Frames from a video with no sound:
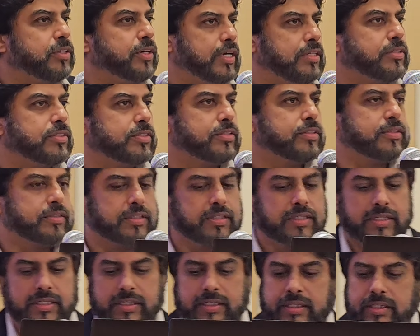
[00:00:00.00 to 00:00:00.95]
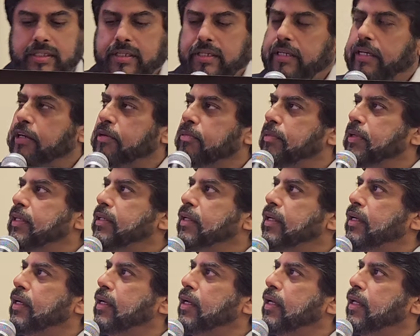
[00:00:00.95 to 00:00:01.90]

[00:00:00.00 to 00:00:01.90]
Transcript: trusts in a little bit.